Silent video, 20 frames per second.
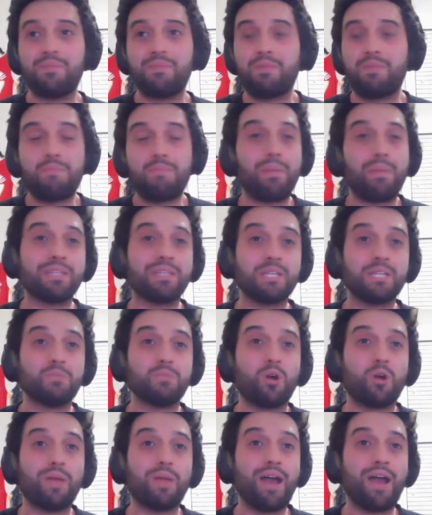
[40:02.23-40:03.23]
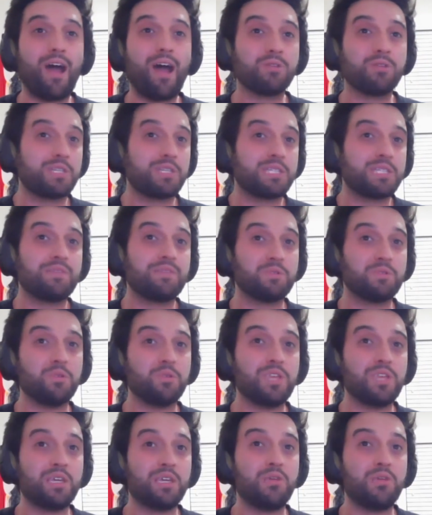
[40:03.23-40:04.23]
maybe that says more about how successful you
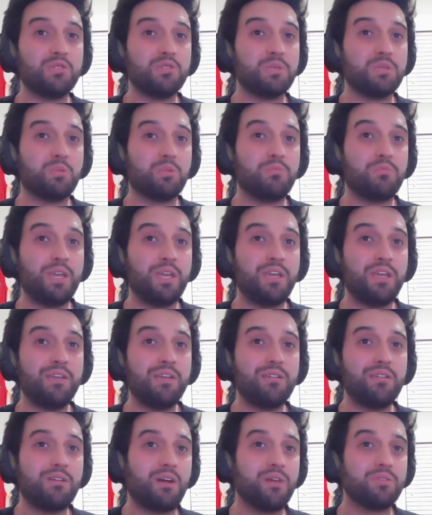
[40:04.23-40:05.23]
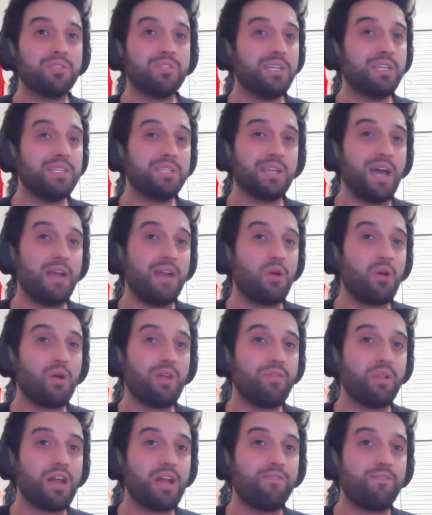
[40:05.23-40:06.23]
think Houston would be on the season. I don't have
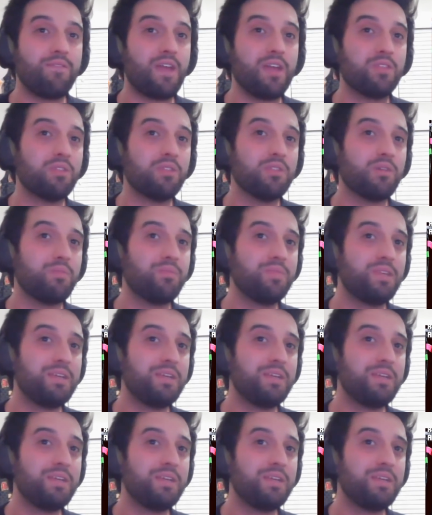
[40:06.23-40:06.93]
a lot of faith in them.